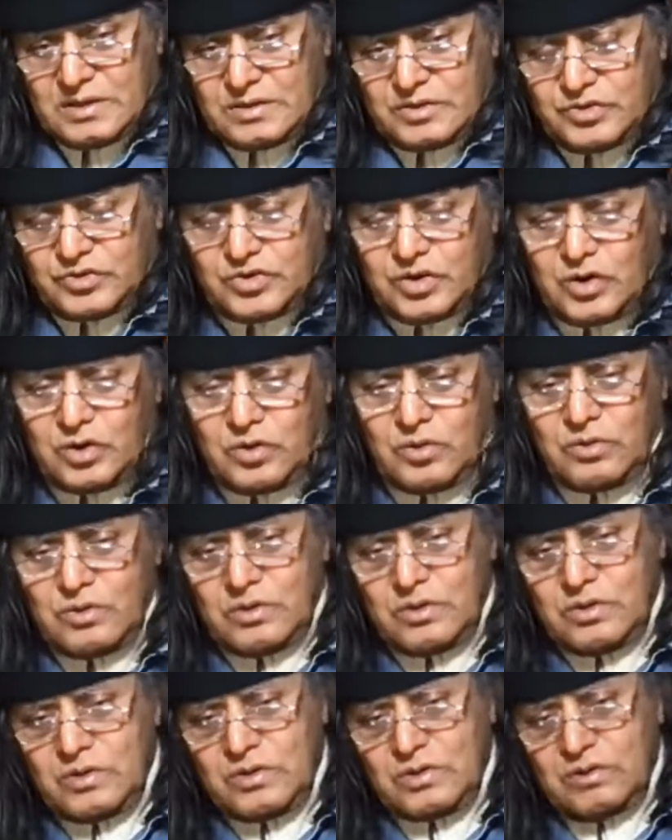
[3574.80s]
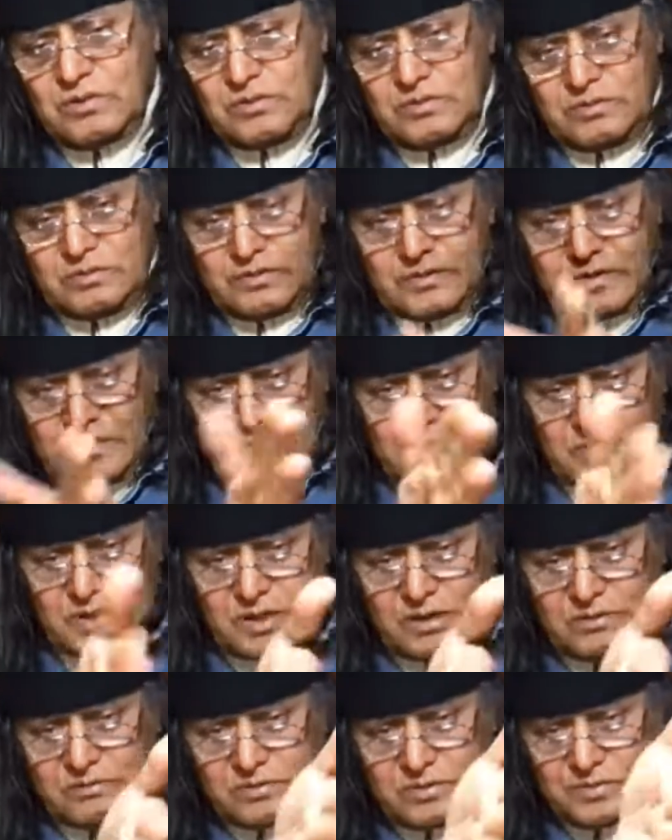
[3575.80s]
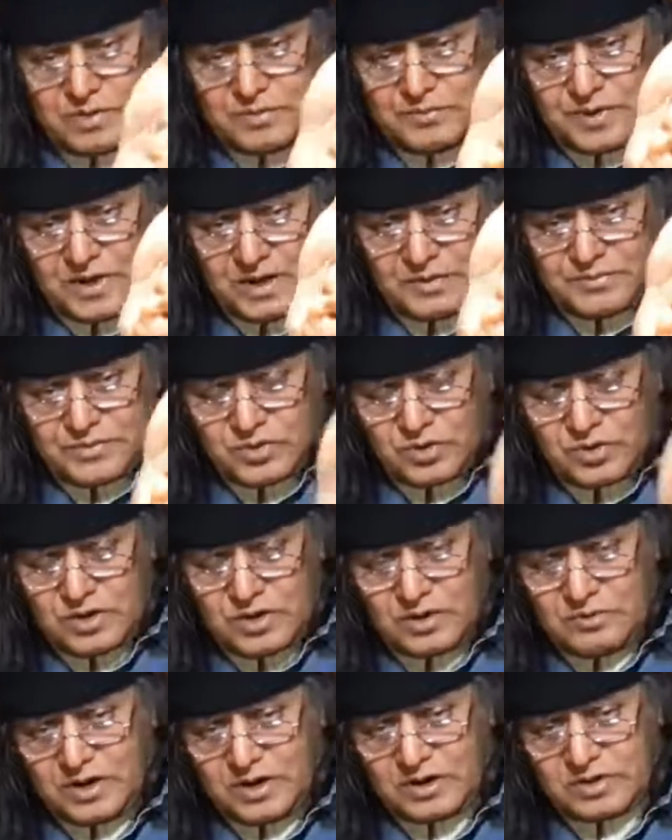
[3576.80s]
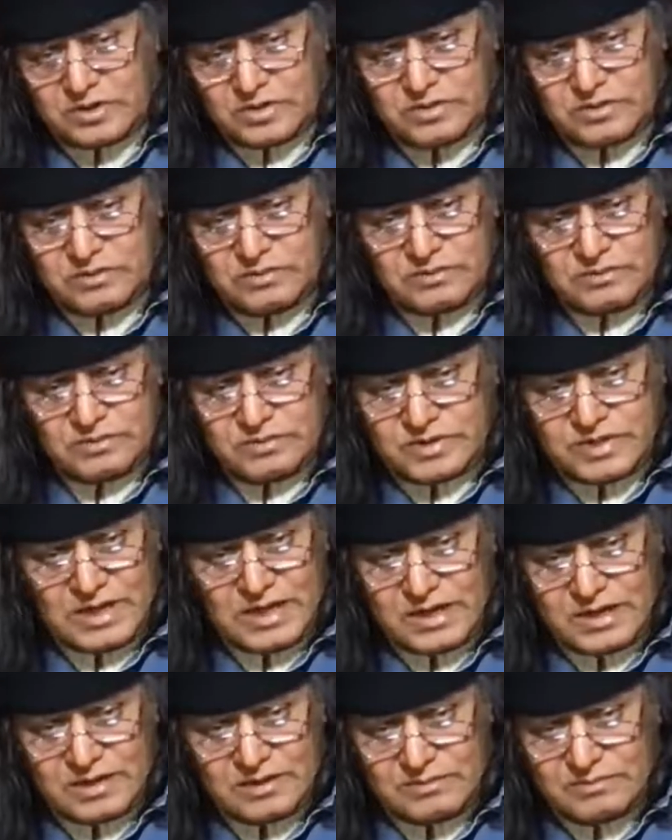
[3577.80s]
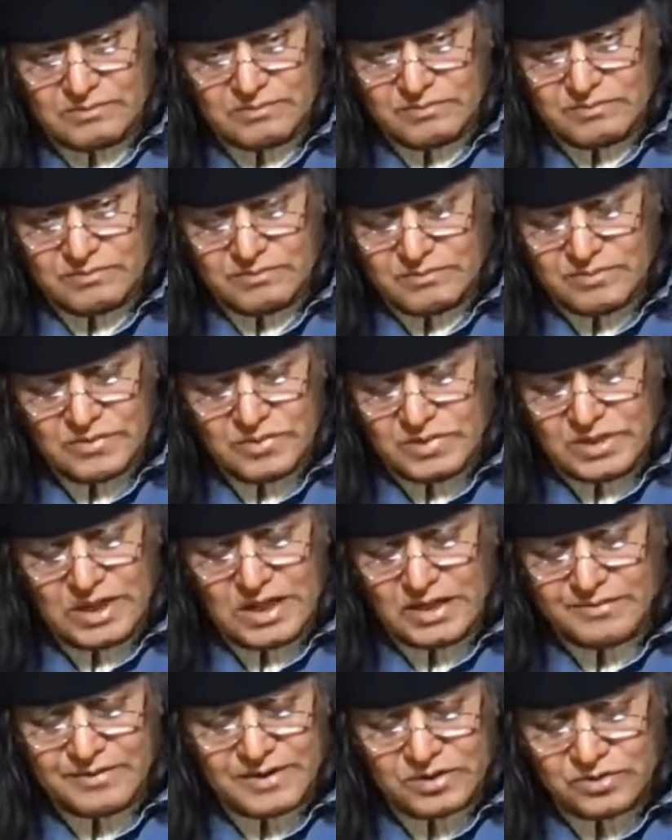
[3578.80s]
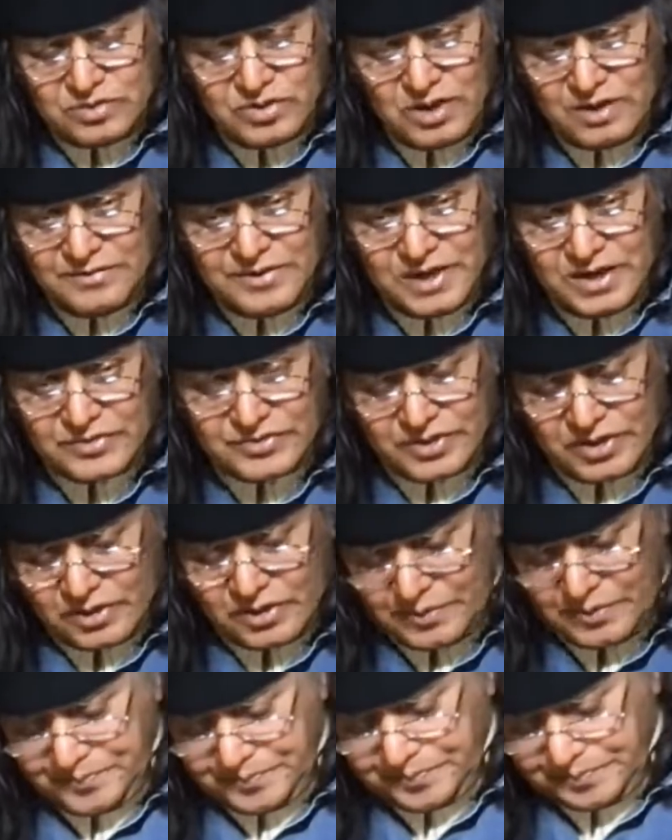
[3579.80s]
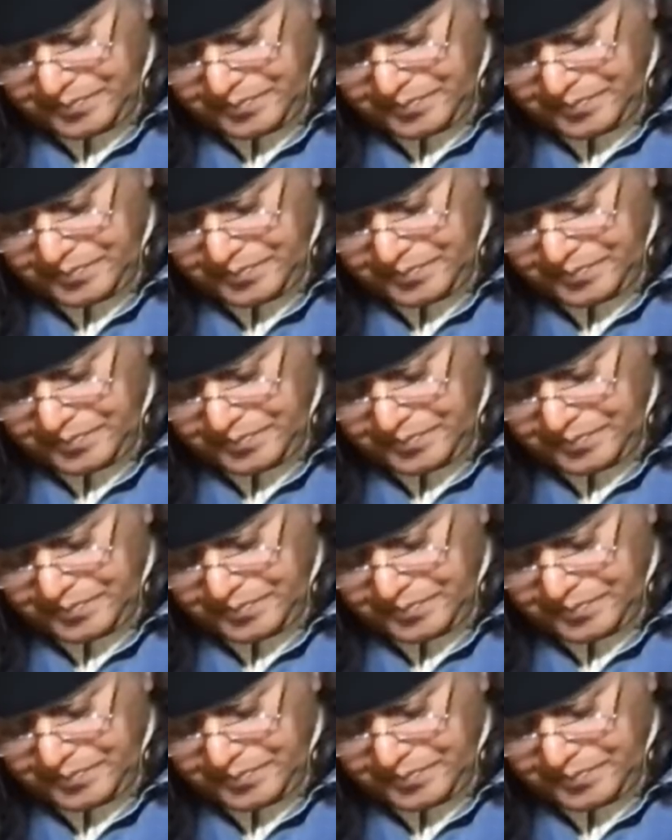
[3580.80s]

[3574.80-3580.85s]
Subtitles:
So remember, I'm talking about 10, 11, 12 years ago.